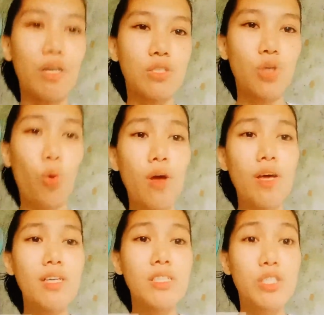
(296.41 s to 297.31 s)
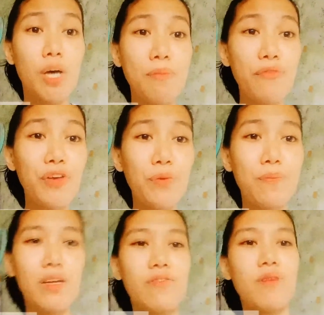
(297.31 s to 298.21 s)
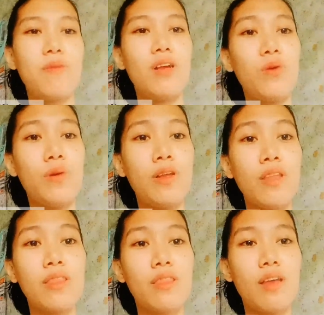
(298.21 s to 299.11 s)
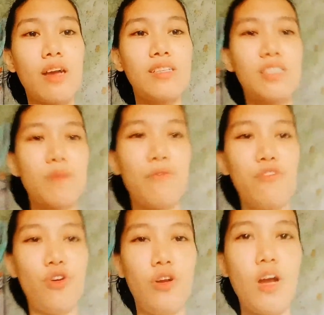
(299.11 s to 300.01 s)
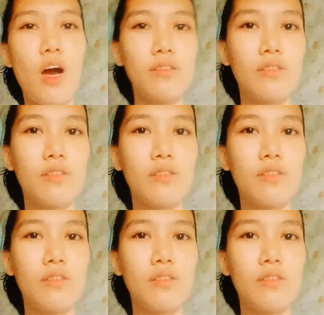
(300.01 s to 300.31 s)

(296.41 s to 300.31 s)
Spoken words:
So some of you might familiar with it and some of you are not.